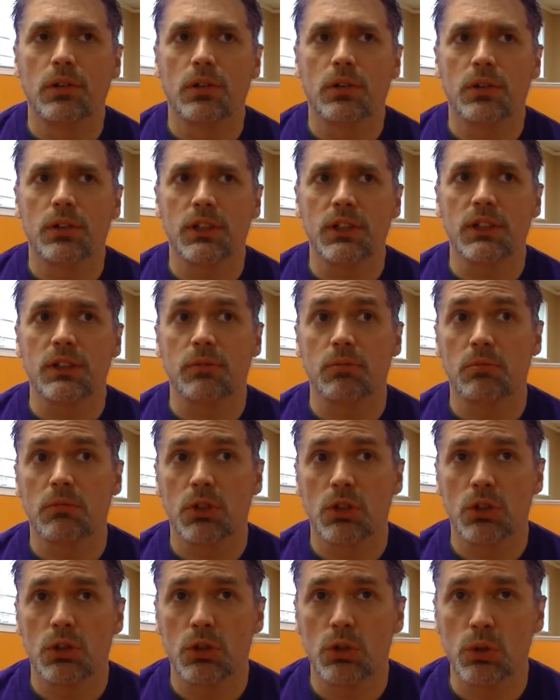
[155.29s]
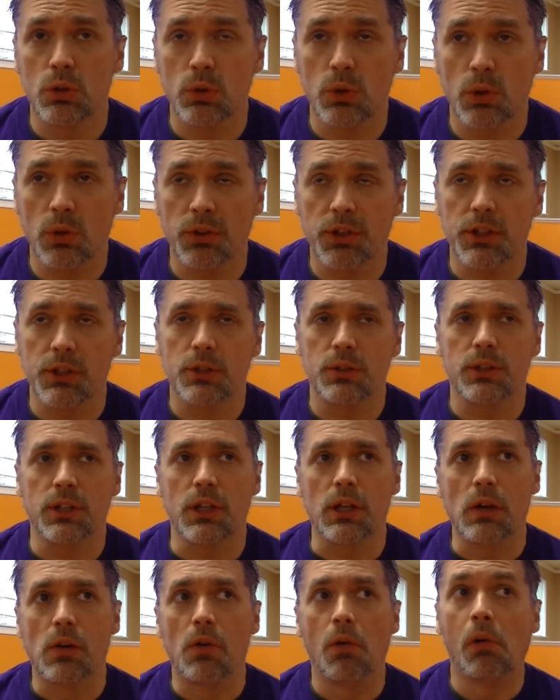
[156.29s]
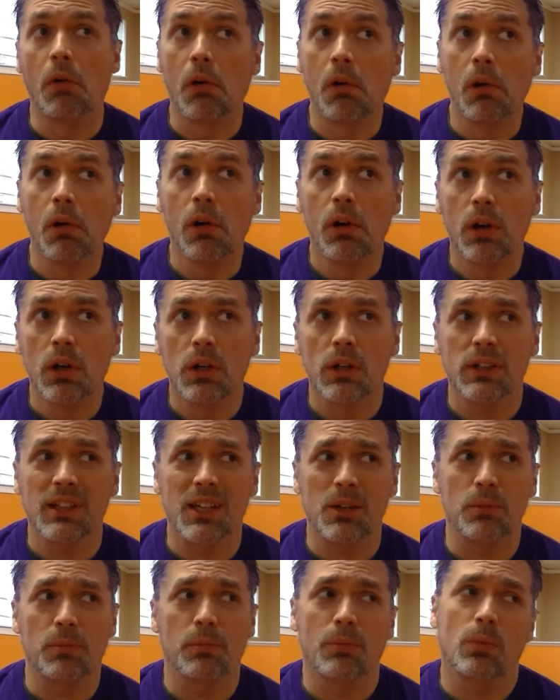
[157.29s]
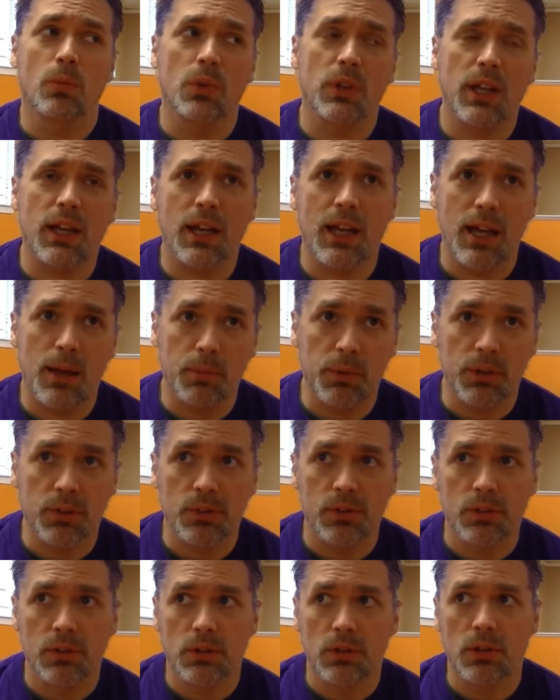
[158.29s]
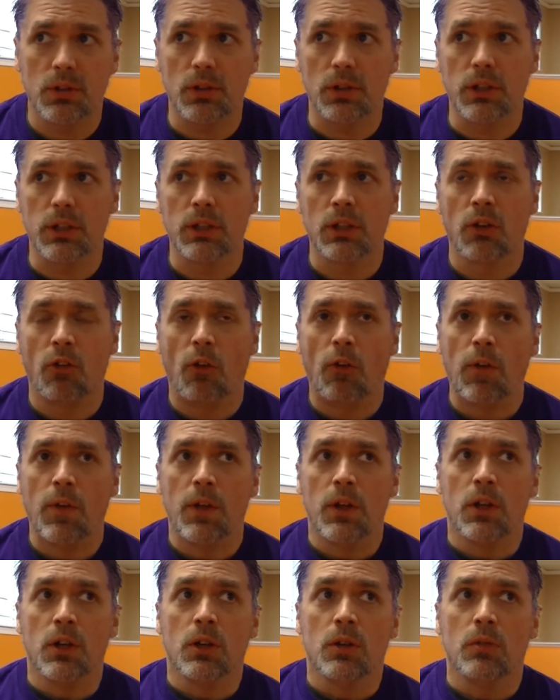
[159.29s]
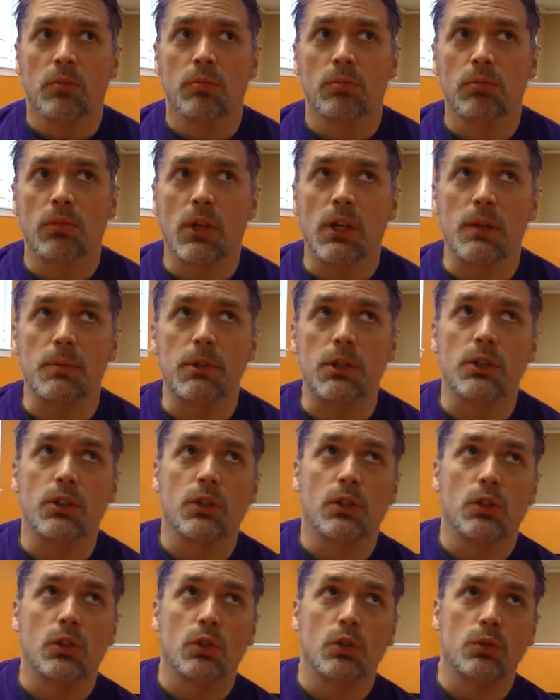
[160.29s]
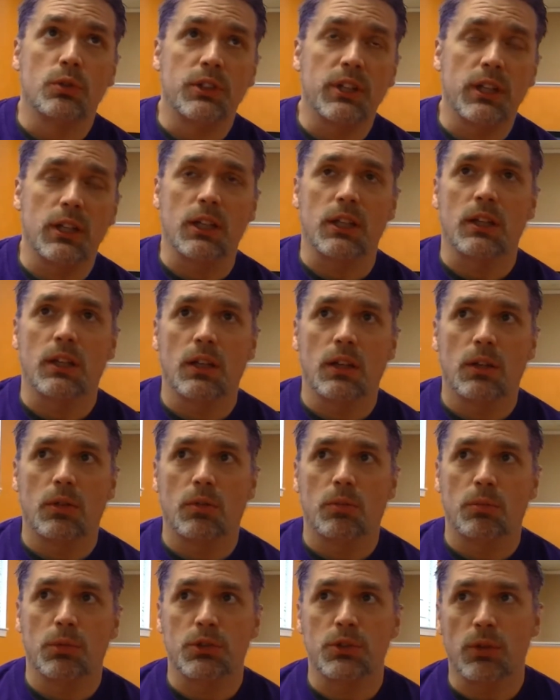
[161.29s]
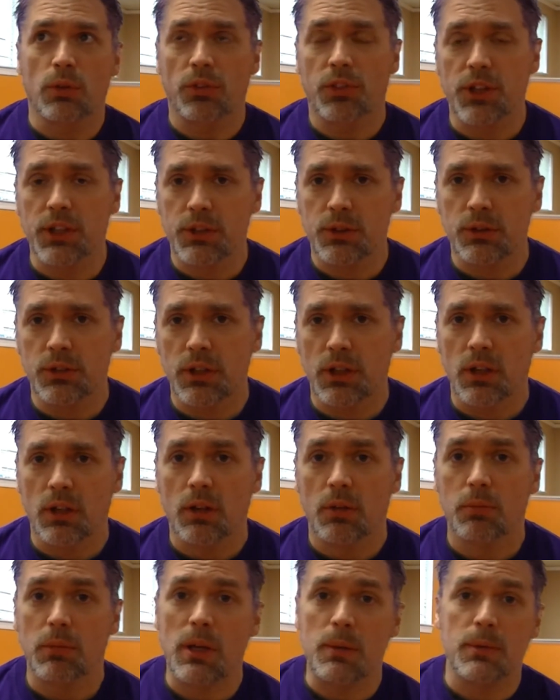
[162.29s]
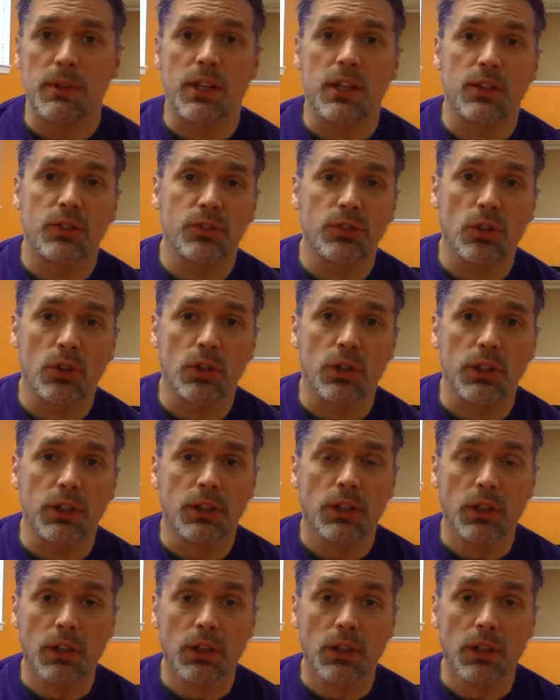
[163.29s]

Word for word: that you don't think you did. Okay, well, that happens, all right? Maybe you did it, but you don't think you did. Maybe they saw it,